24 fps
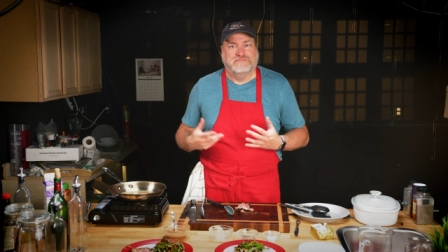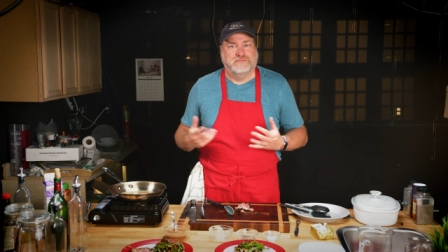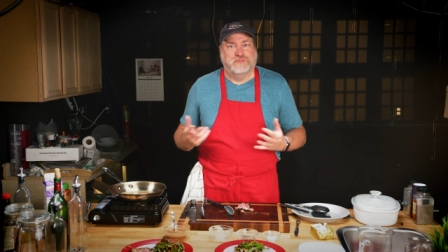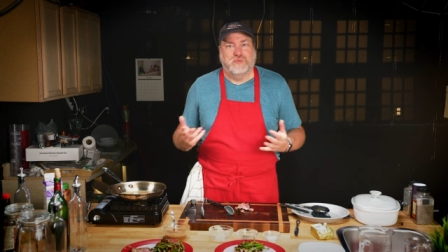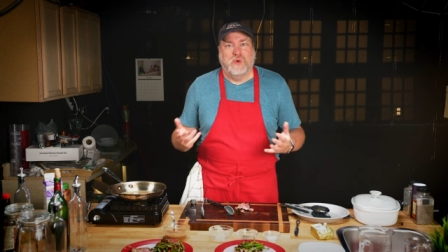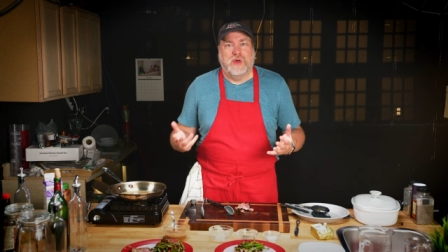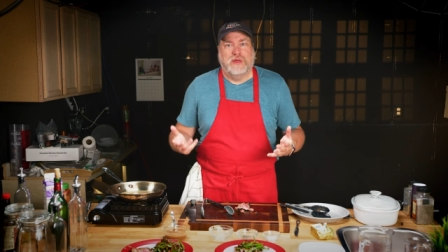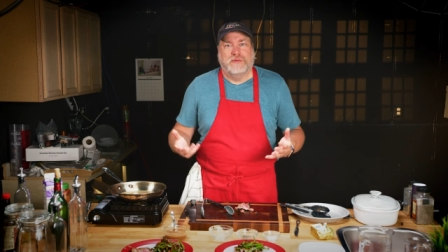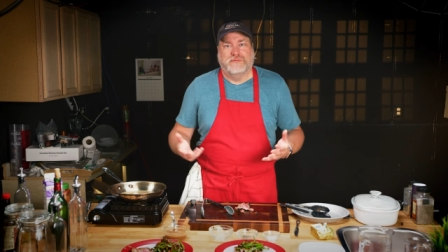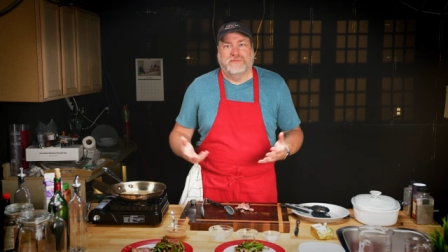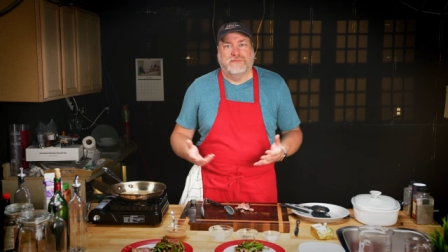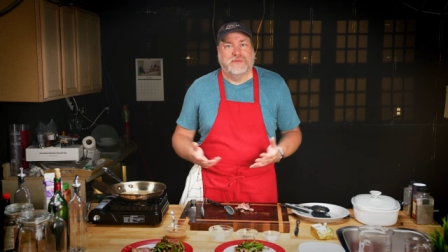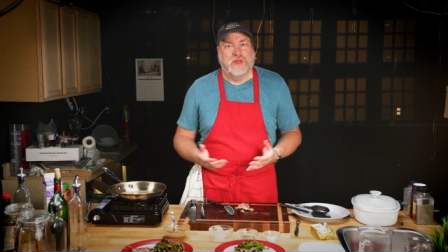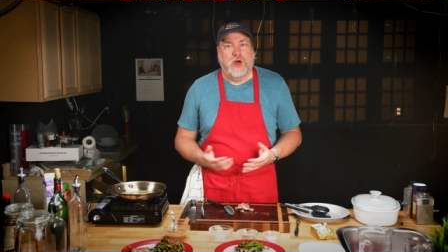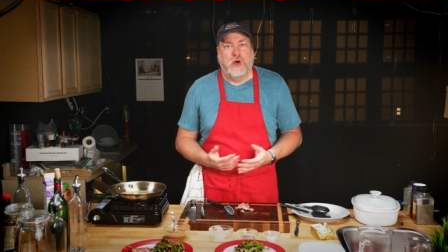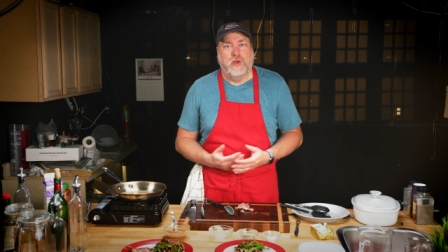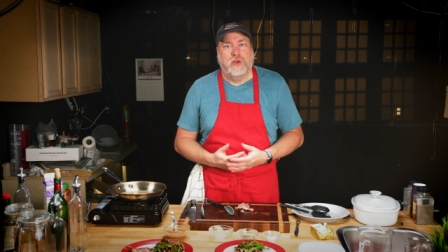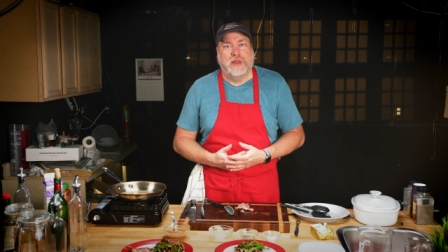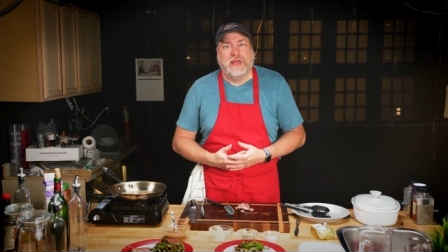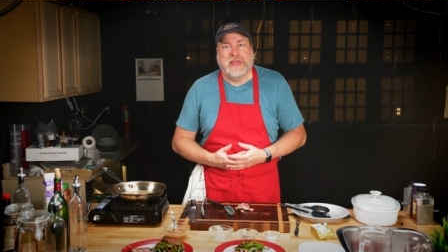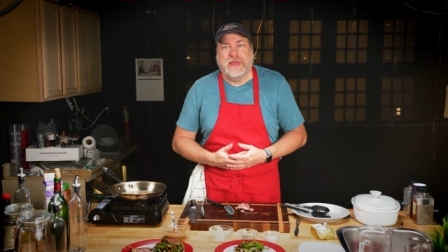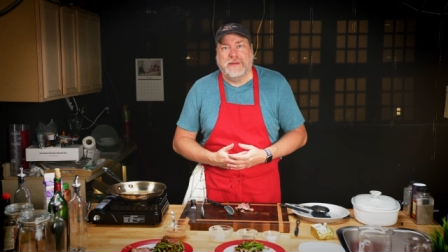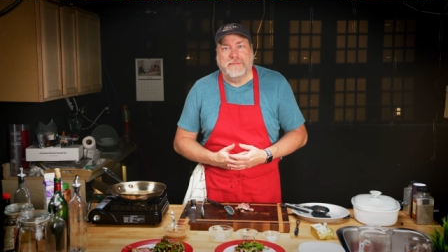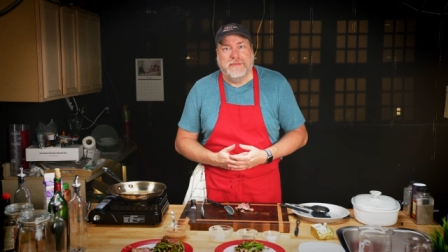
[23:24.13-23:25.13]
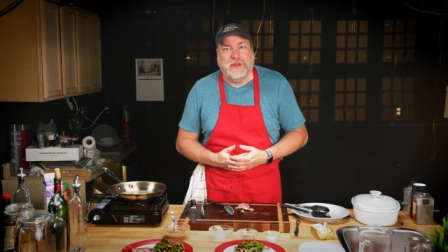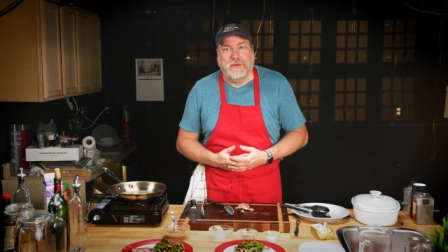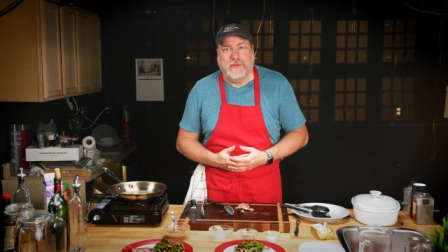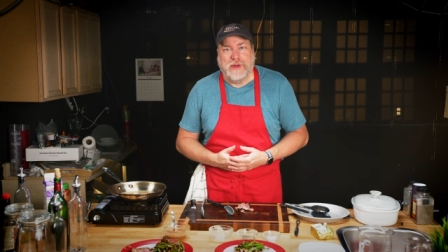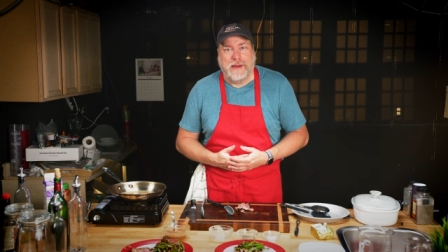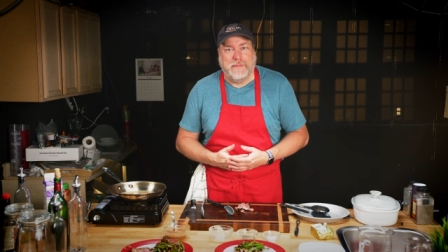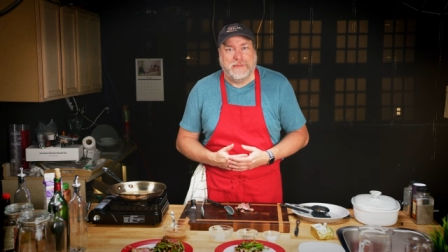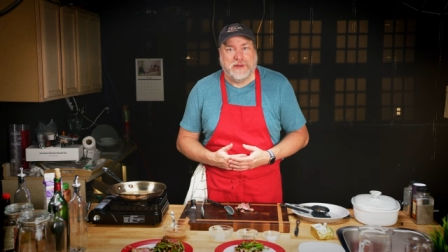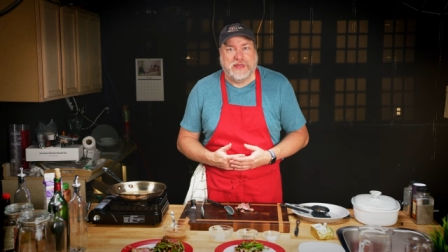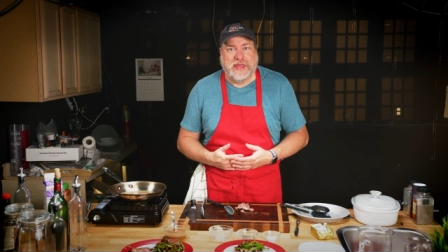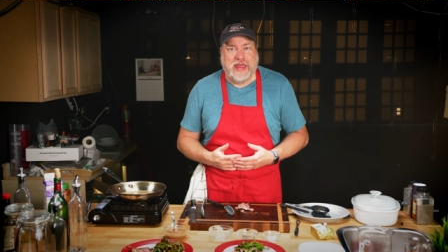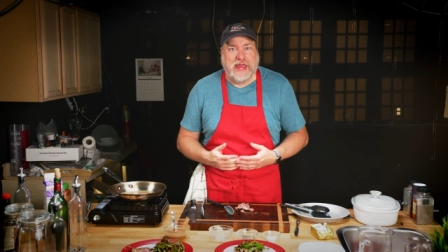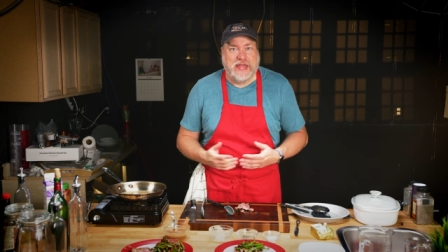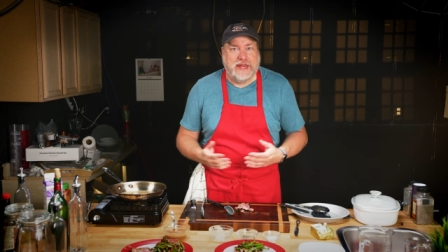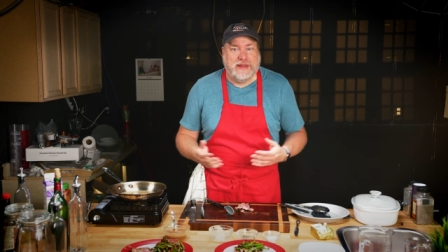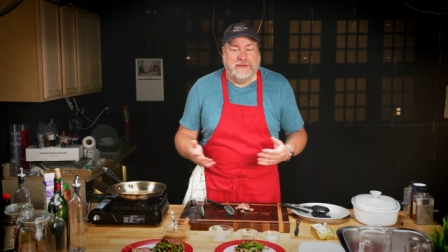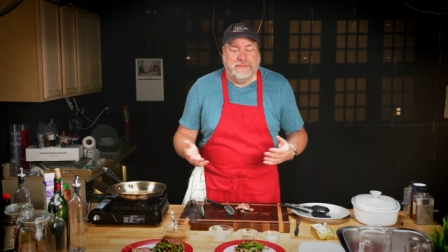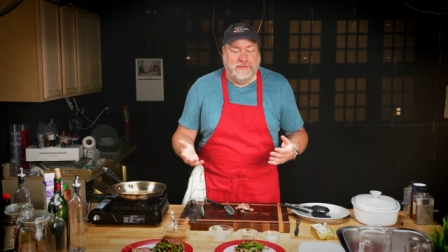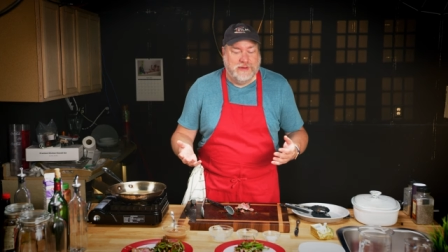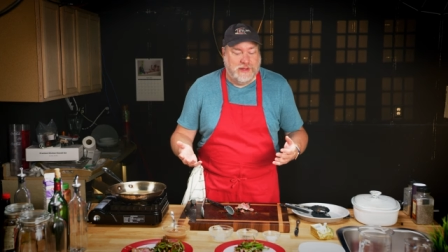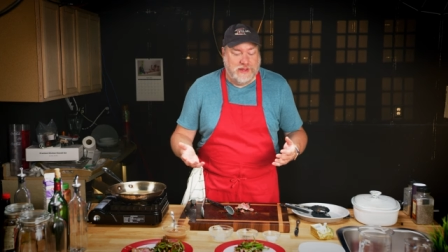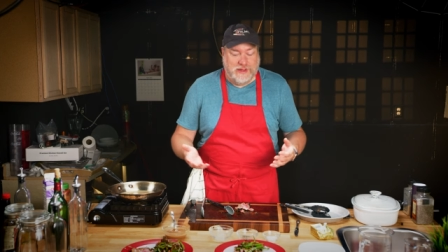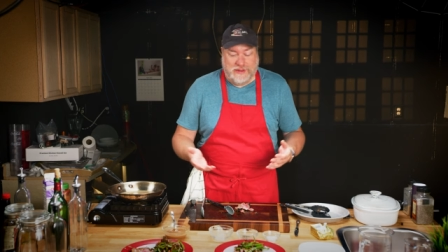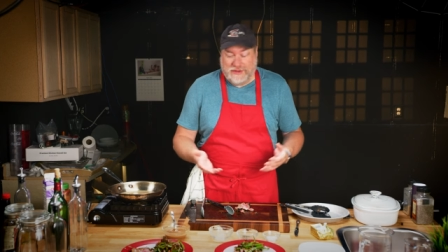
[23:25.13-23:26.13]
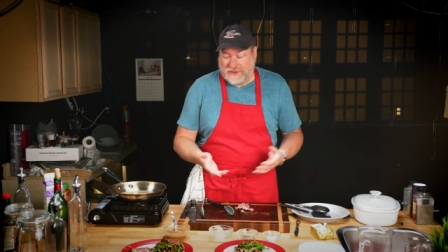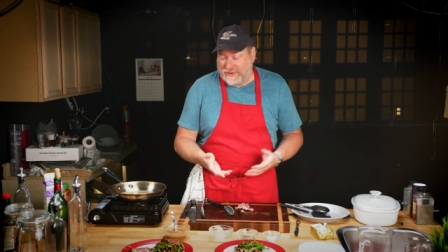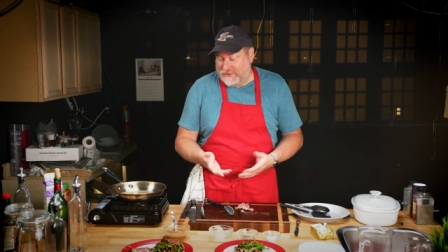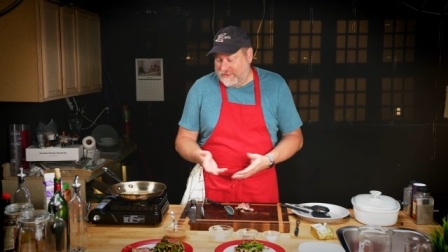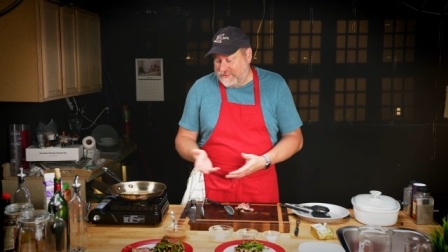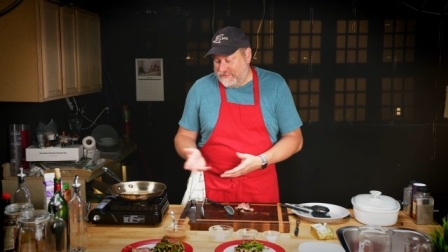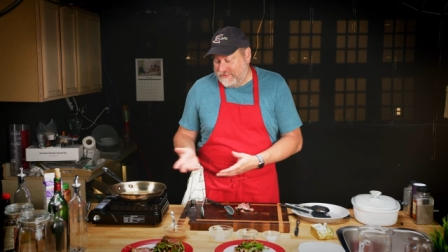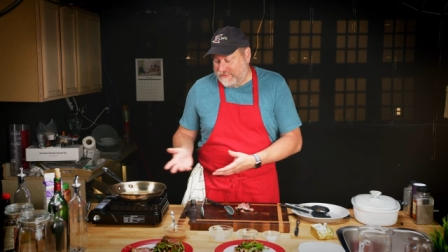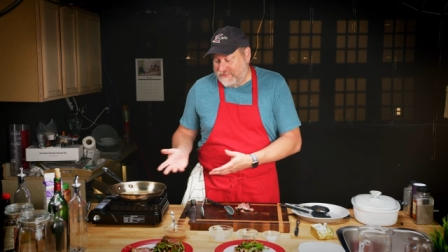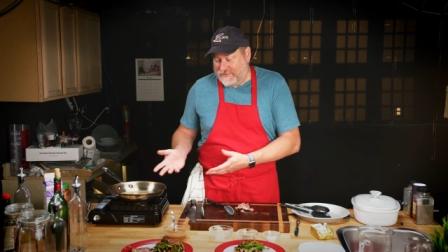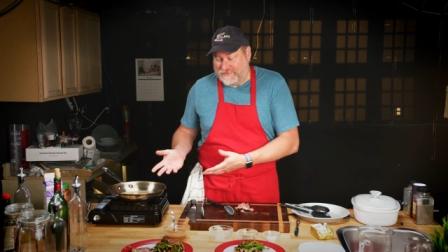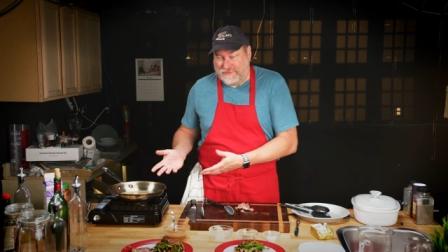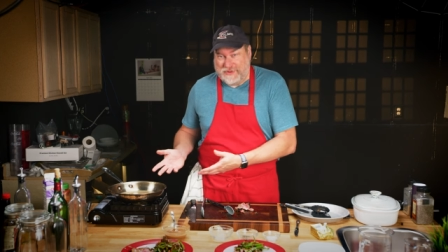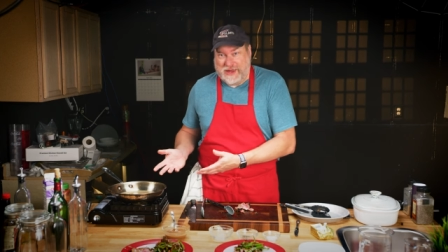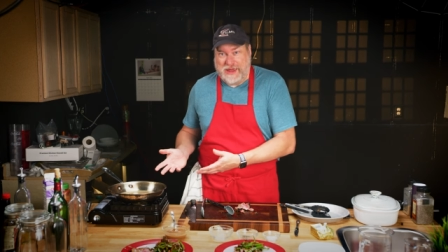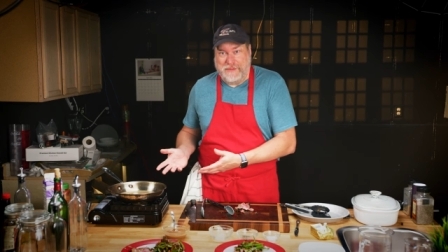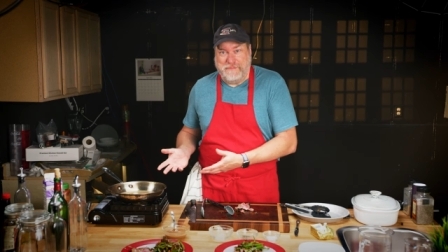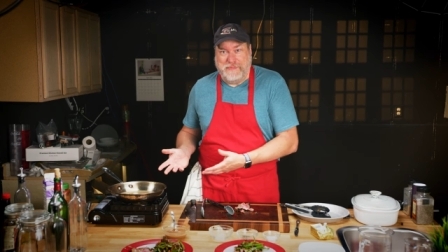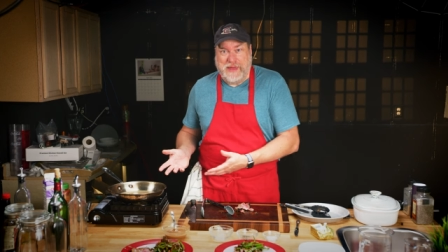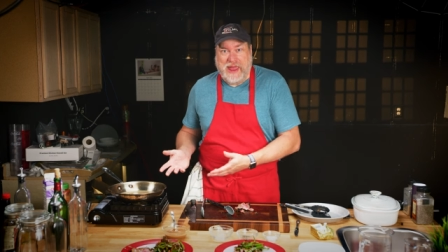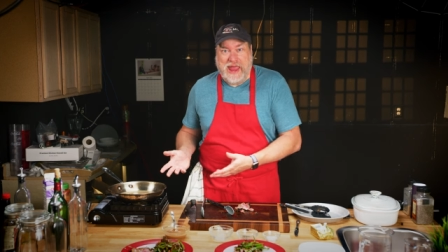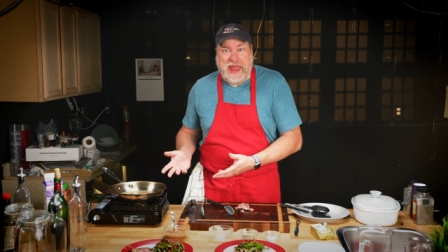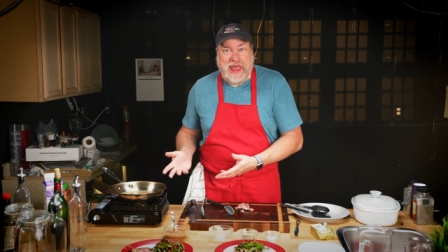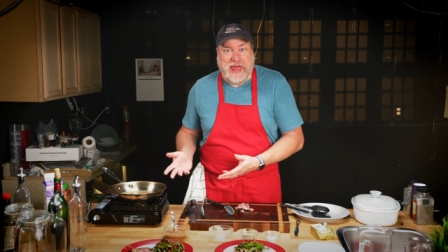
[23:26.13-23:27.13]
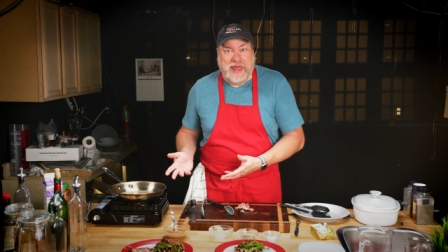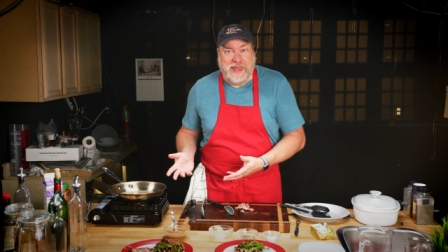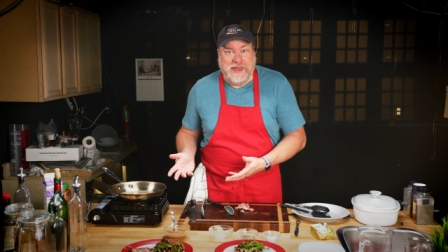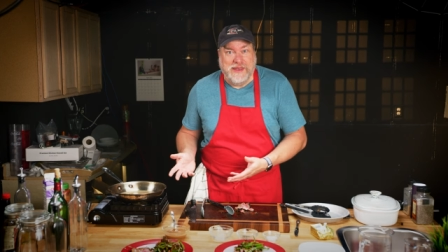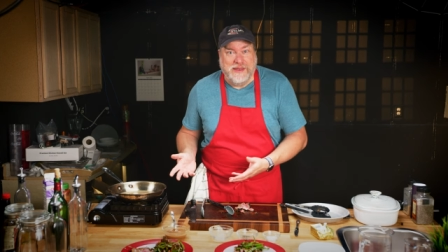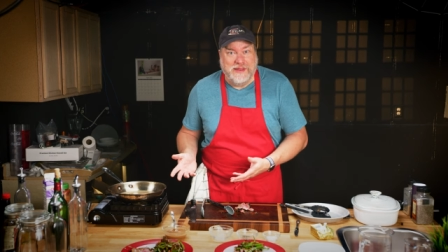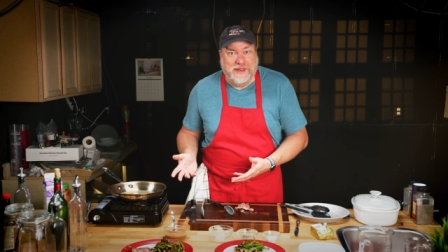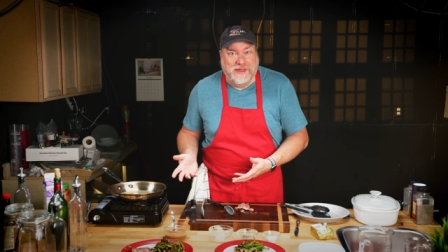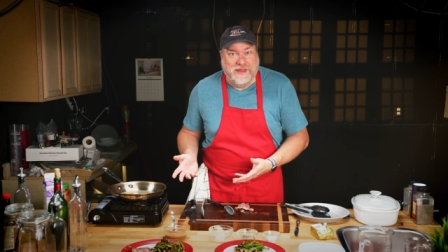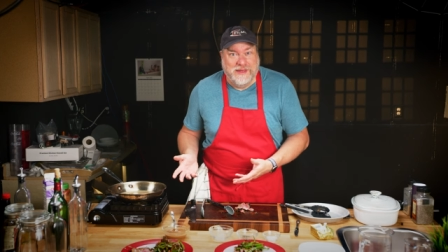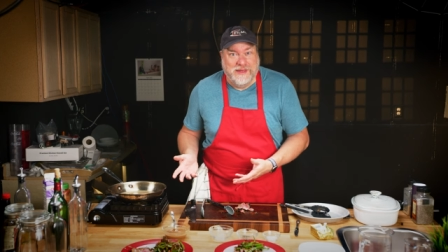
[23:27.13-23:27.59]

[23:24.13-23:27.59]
well, only can be replicated by a pan,